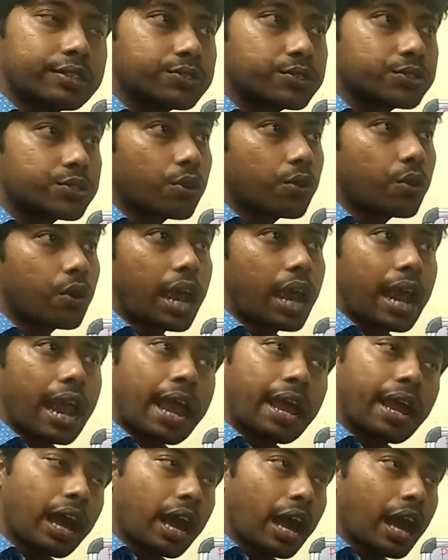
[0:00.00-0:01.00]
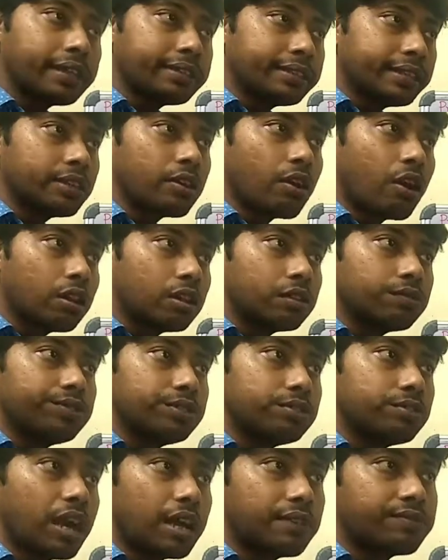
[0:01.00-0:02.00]
So I think all of
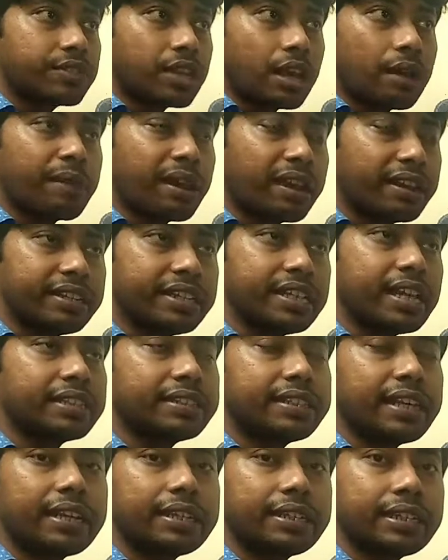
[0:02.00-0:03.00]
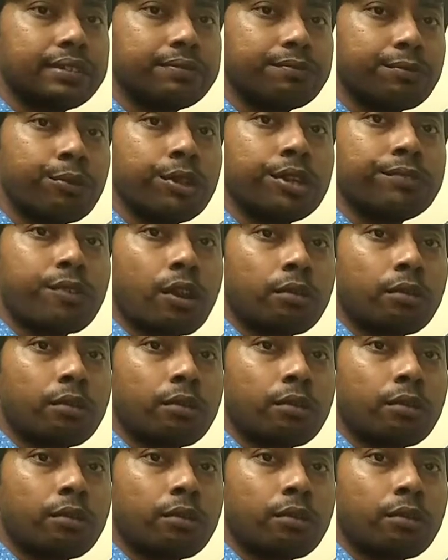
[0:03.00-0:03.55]
you have some idea that in fluid,